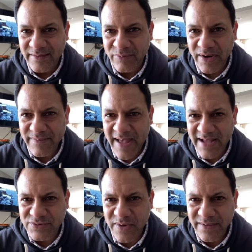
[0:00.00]
Bring
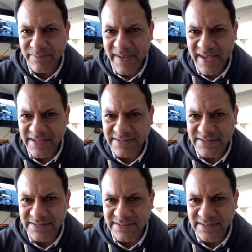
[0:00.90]
back Twin
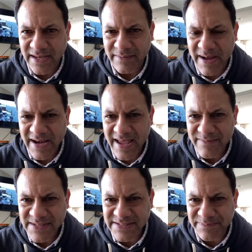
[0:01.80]
Peaks, and my
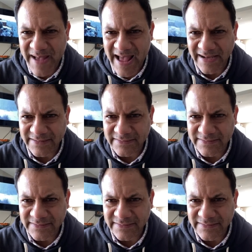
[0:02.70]
name is Spot.